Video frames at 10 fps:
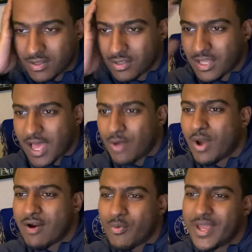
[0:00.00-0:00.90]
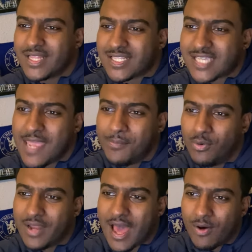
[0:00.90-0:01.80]
Like, where are we in the
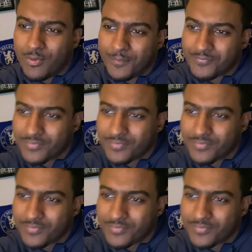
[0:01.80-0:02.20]
table now?